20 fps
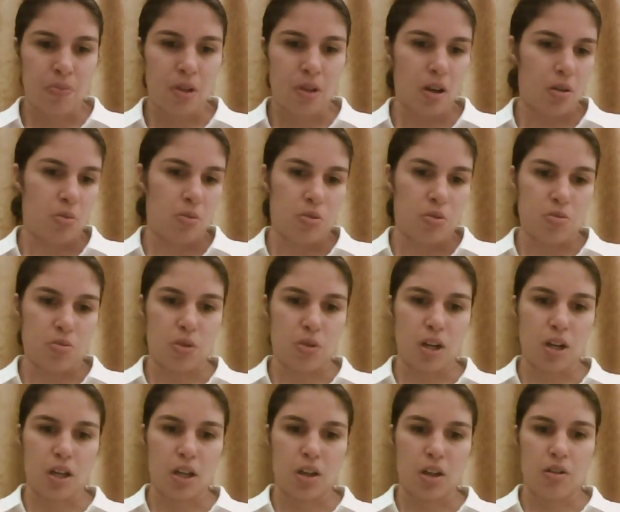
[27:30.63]
I was
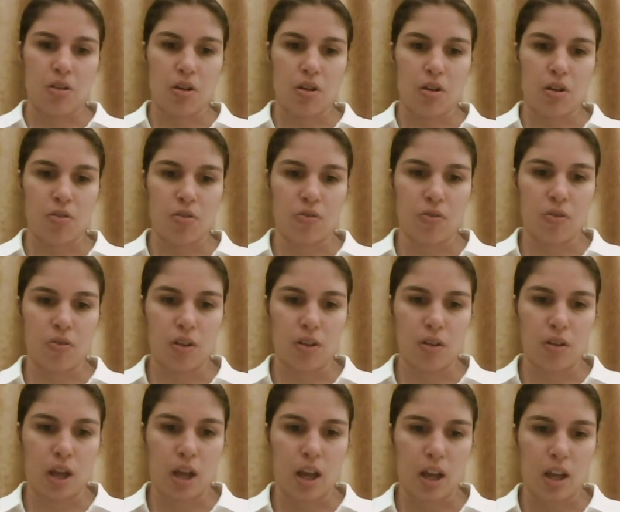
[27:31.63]
reading a lot of
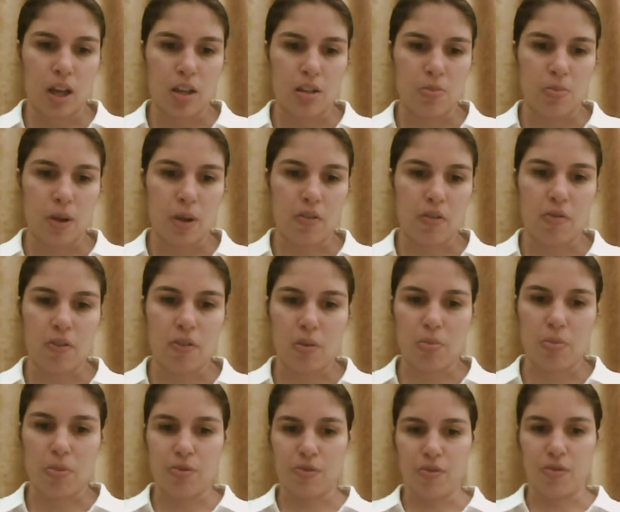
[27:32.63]
spec fic
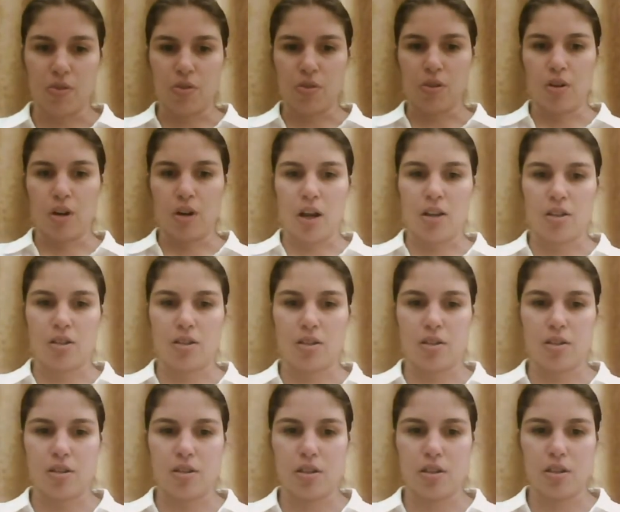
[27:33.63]
before I
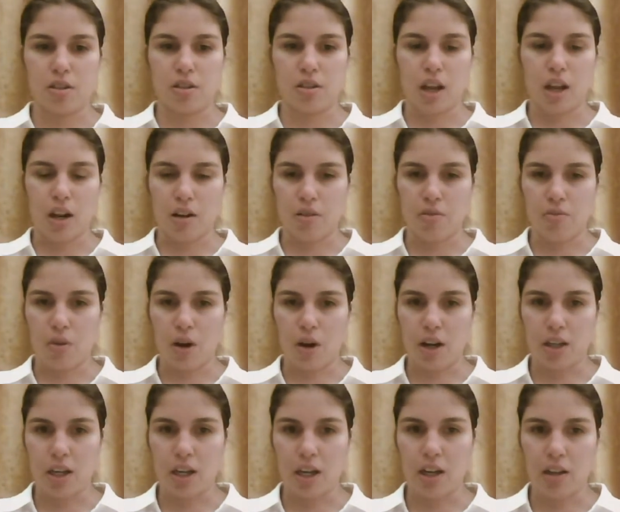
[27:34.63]
started
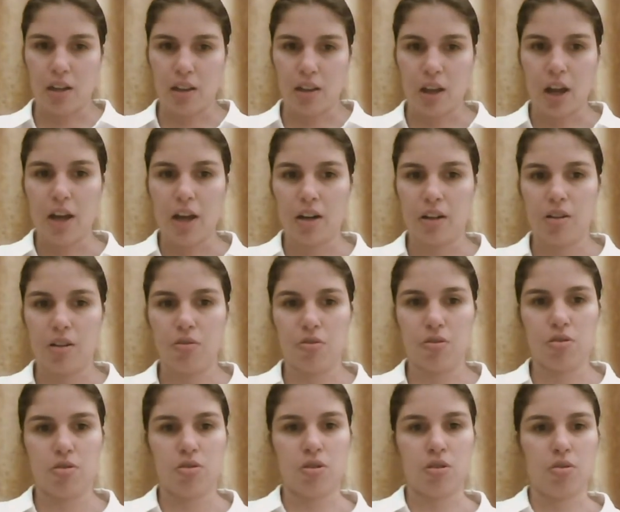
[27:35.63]
writing Hidden Light, and I
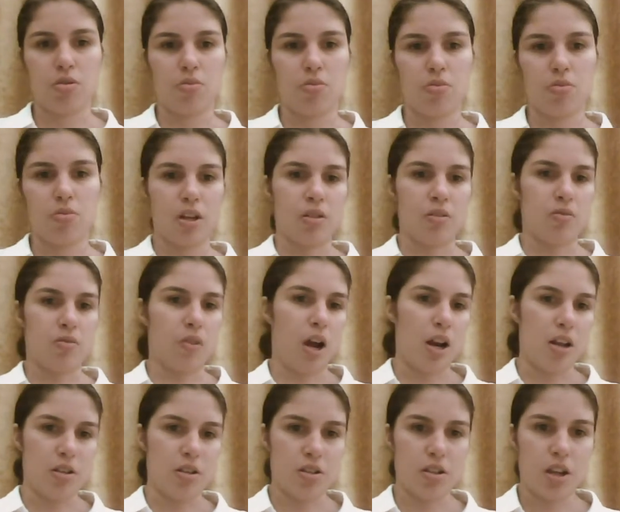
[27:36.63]
was also reading
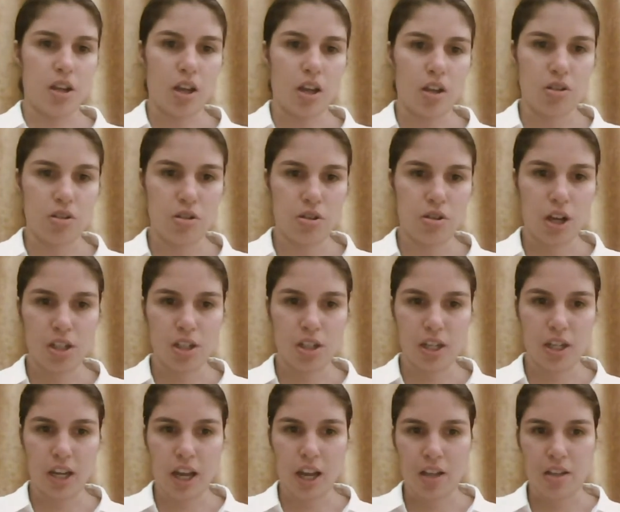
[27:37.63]
writers like Junot
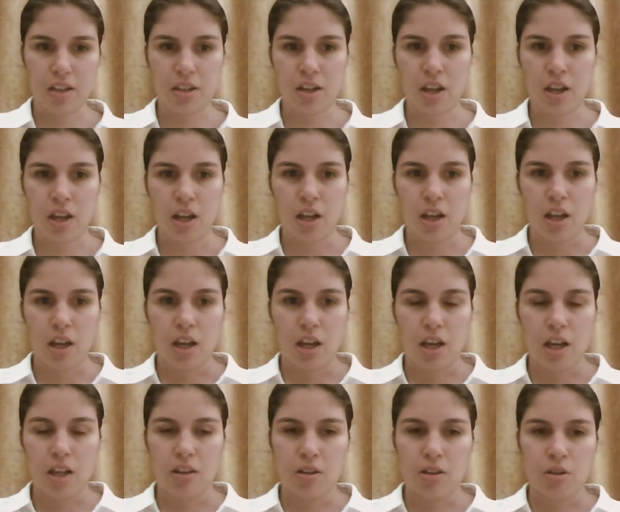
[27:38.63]
Diaz
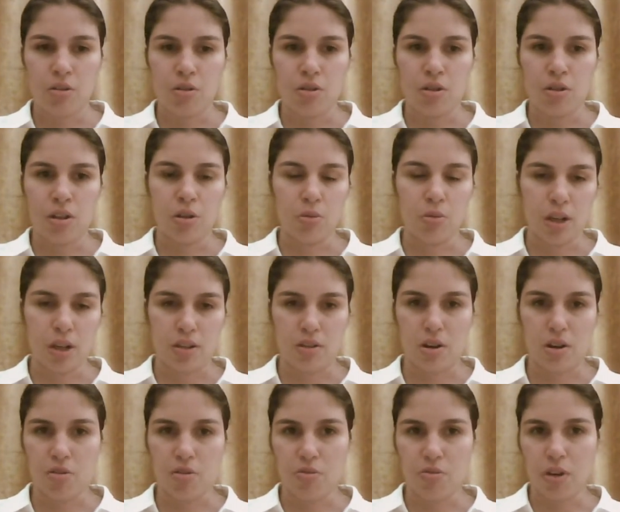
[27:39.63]
and Louise
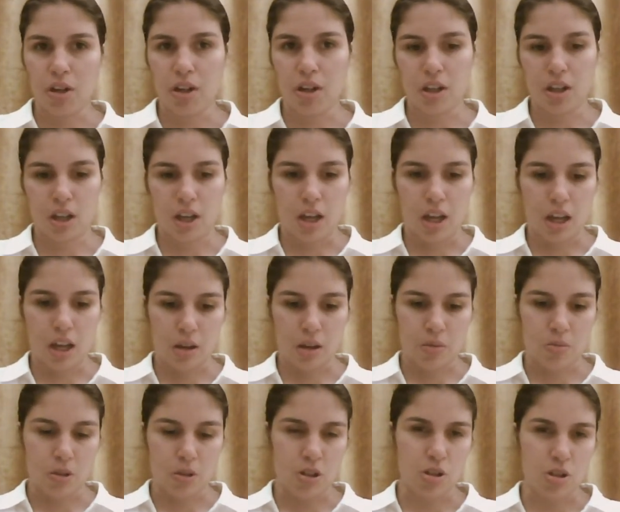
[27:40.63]
Erdrich,
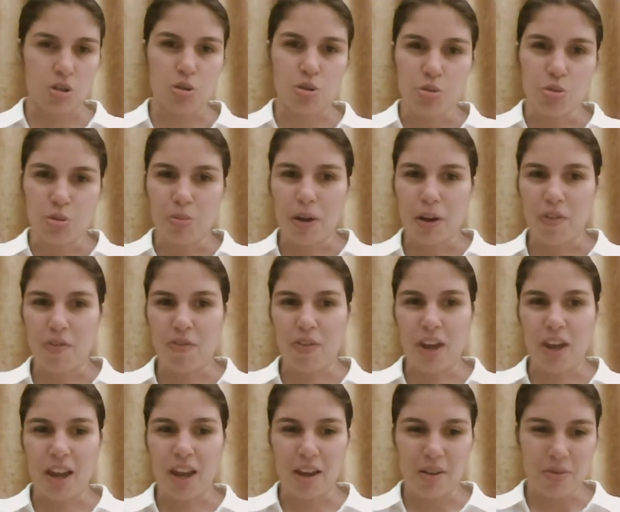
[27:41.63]
which are two of my
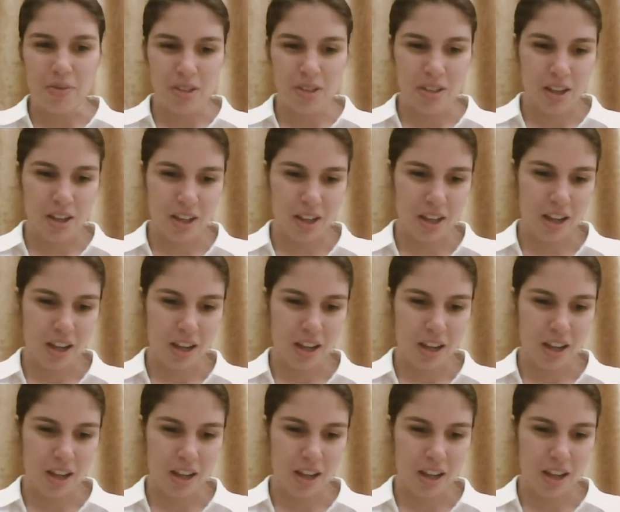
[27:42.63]
faves.